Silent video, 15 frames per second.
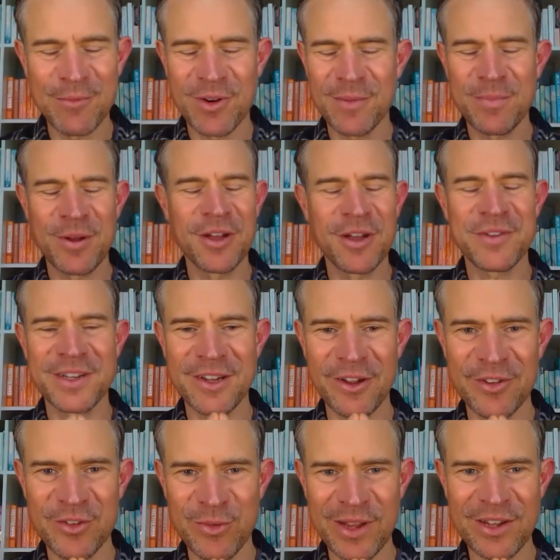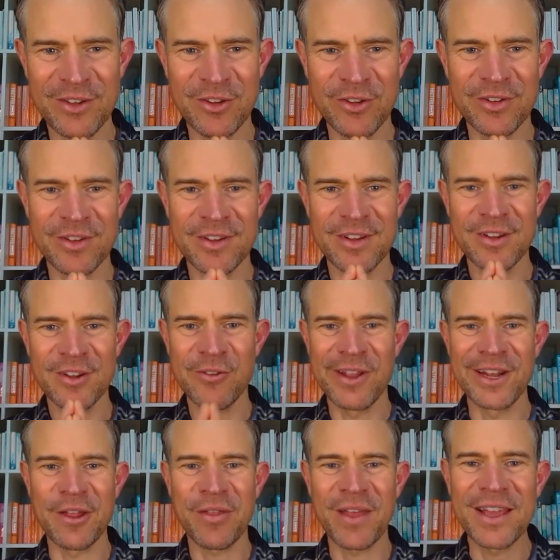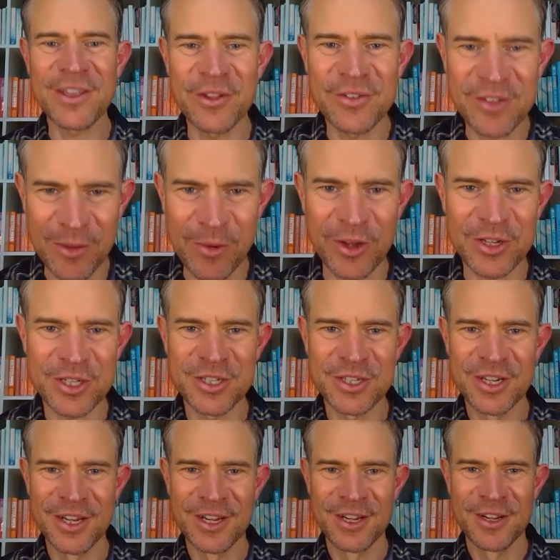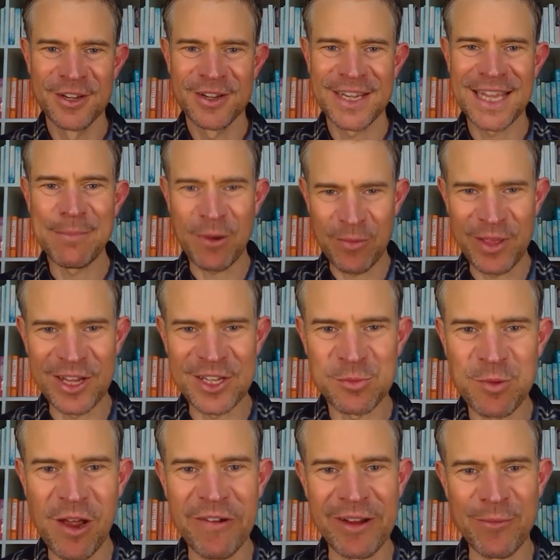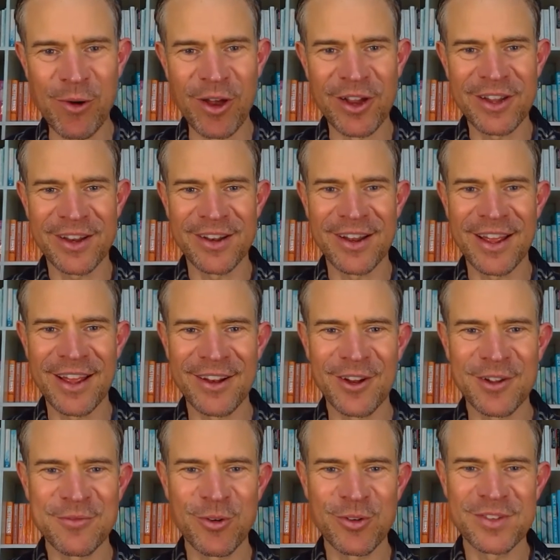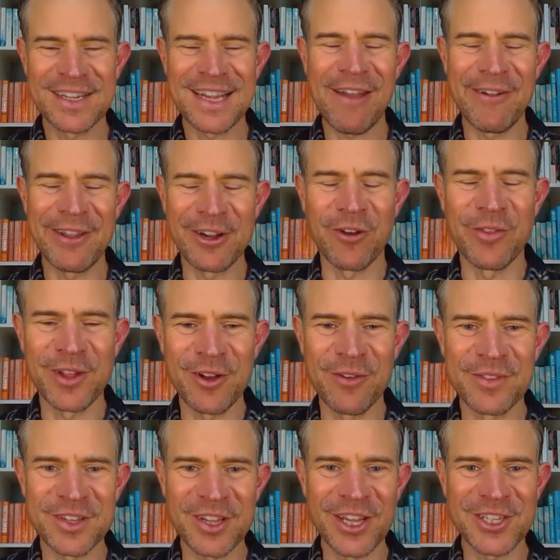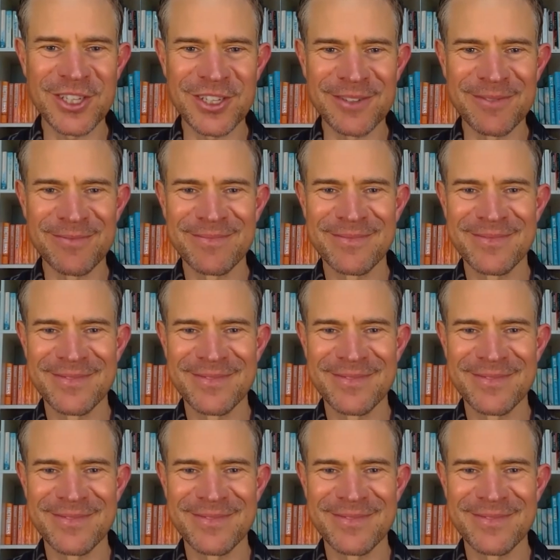What a perfect note to end on. Nerina, thank you so much. Keep up the inspiring work, and look forward to carrying on the conversation.